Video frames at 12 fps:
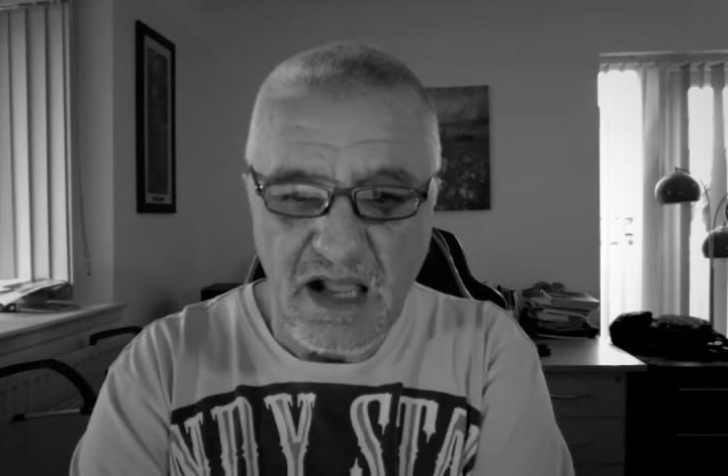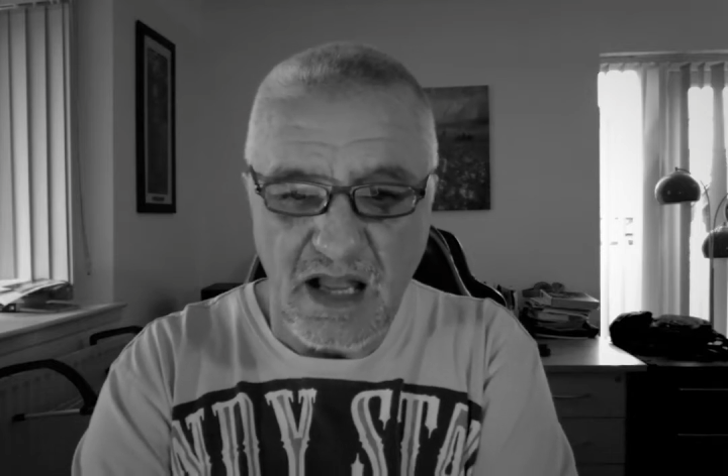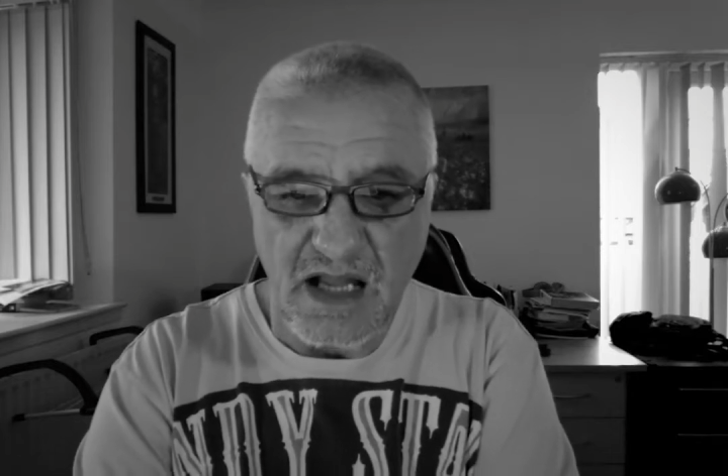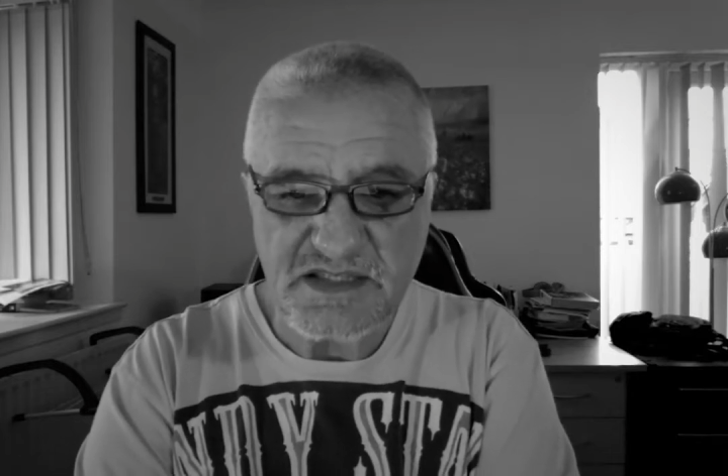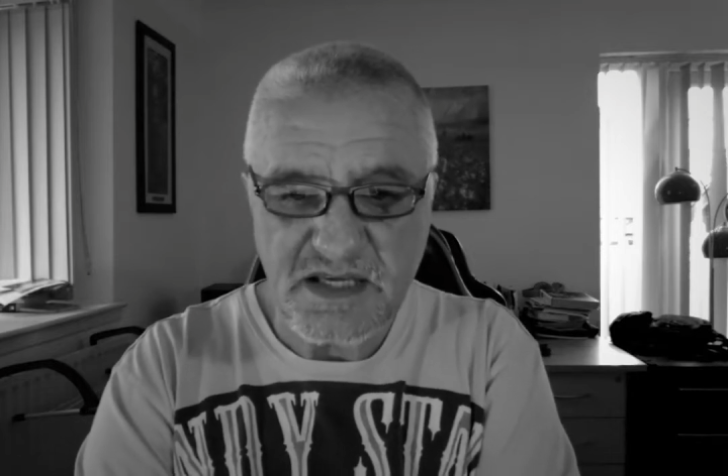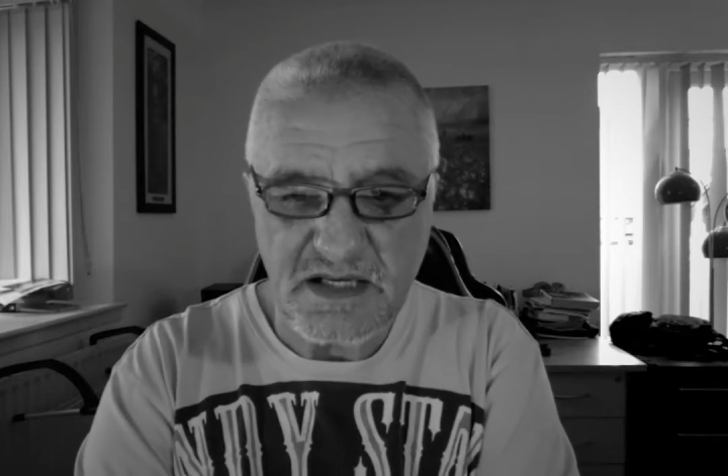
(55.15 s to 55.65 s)

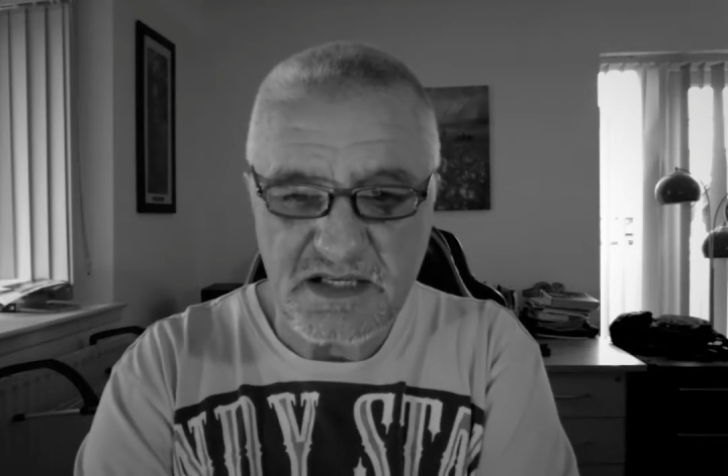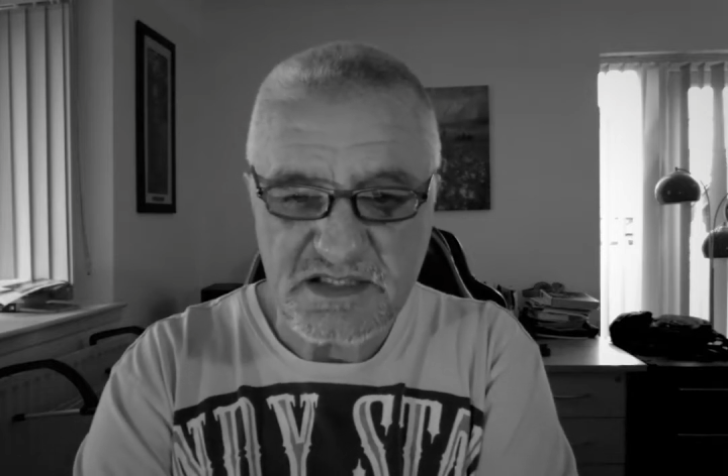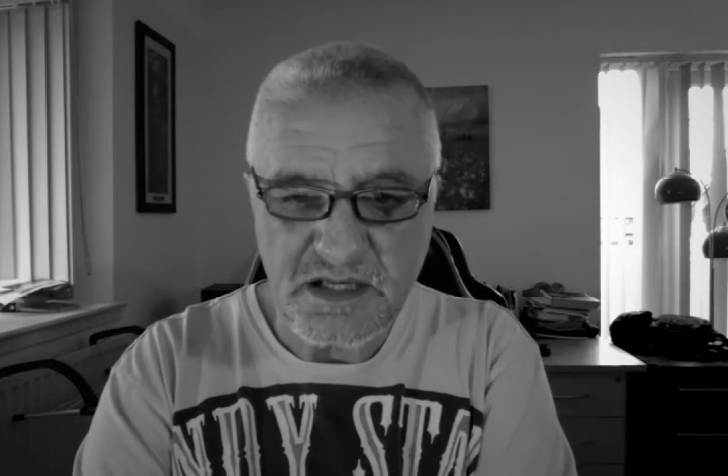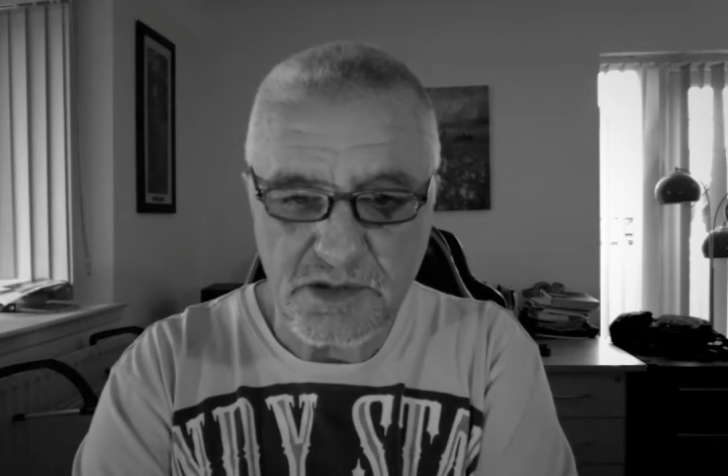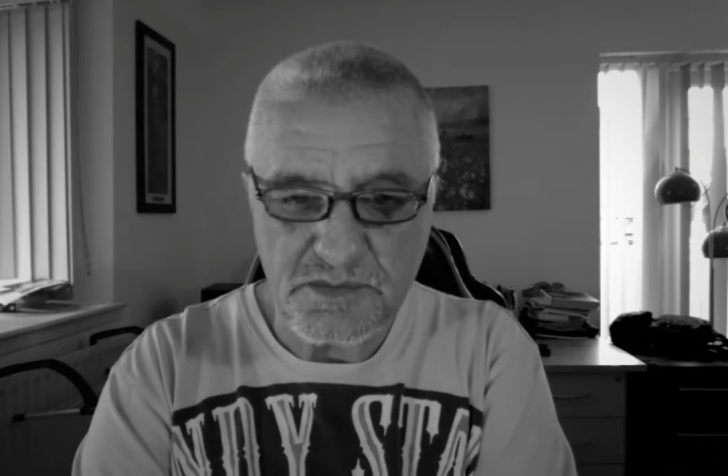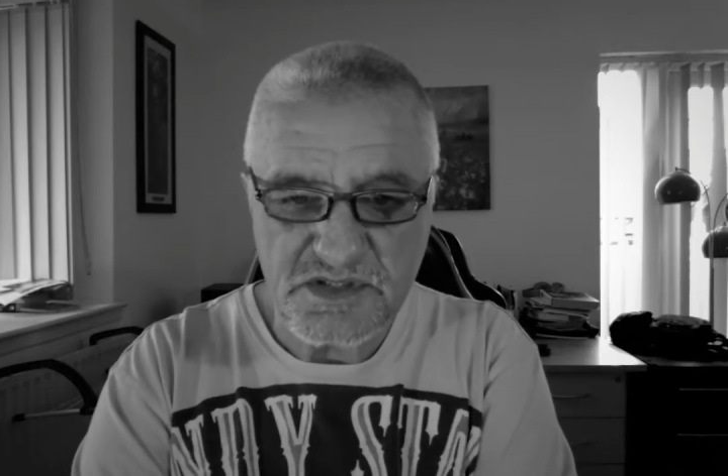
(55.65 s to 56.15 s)
a
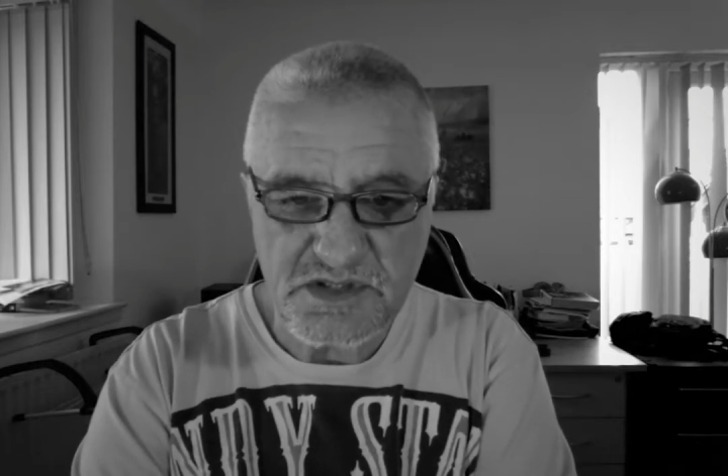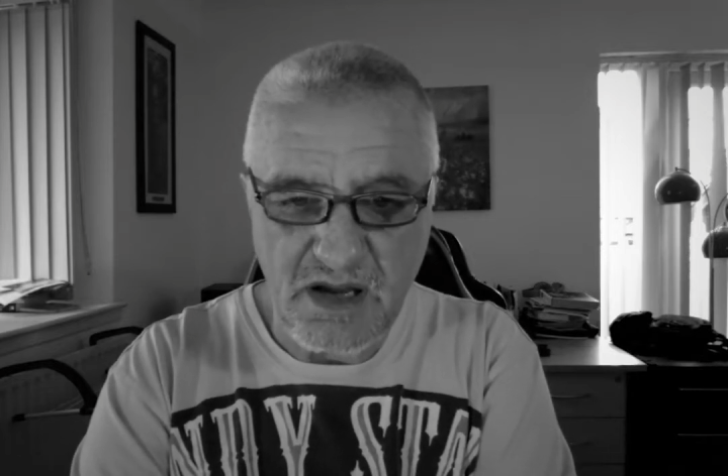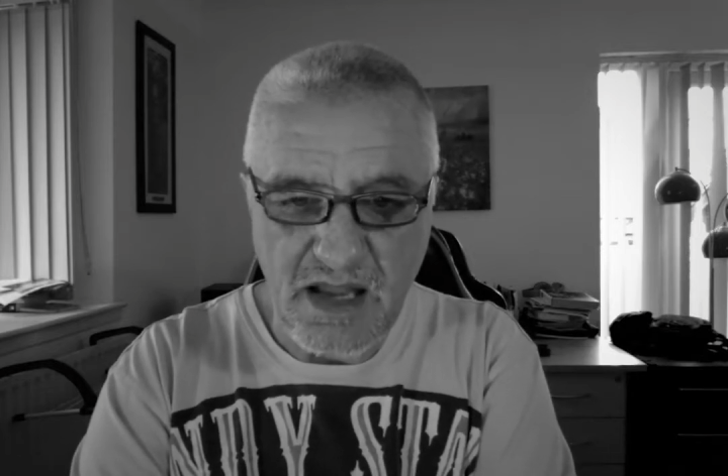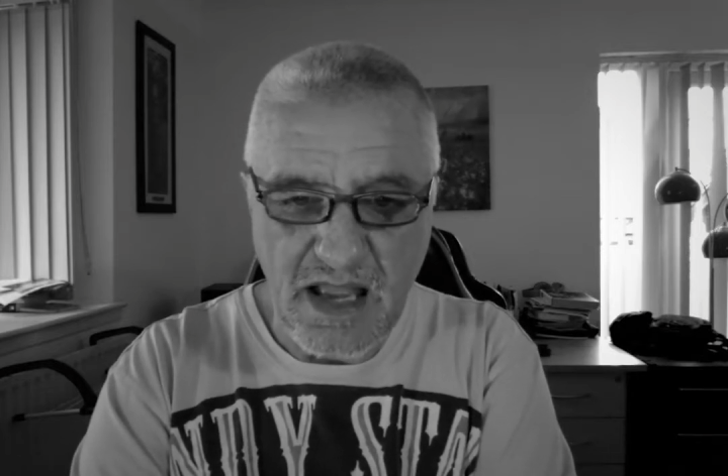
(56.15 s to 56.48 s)
telescope sight,